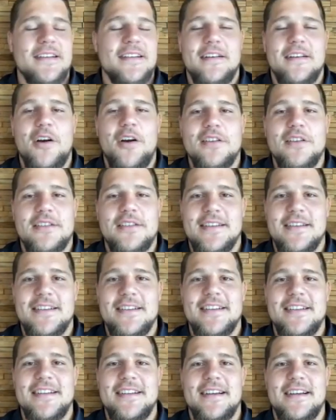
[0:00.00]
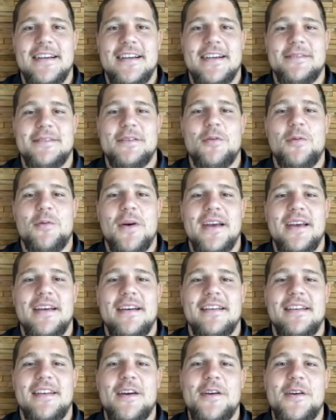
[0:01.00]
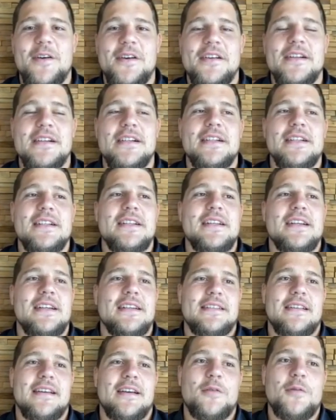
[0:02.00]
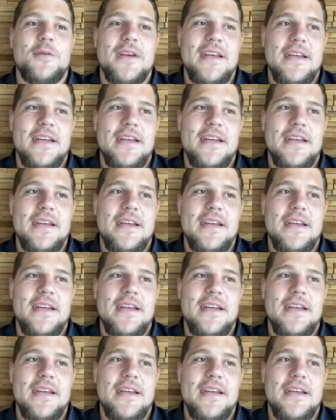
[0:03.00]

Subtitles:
culture, the way I know is like